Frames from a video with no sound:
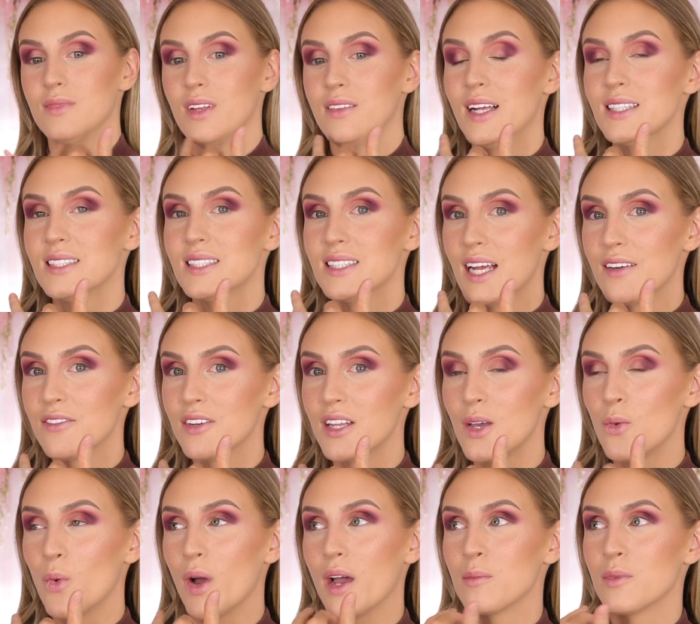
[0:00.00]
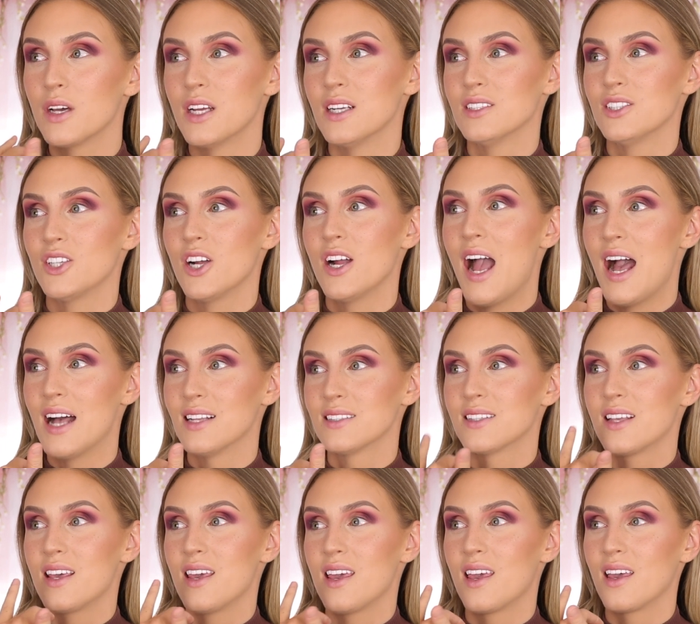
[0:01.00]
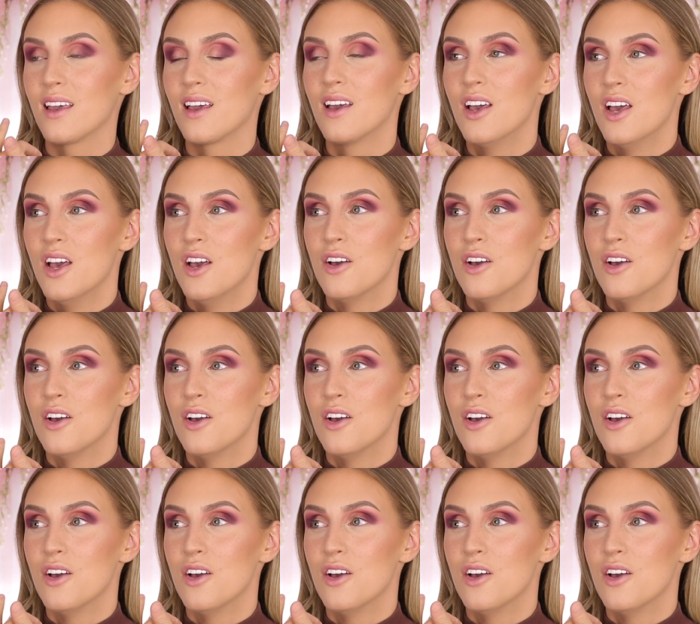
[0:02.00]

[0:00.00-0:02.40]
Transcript: That's definitely where I'm gonna start asking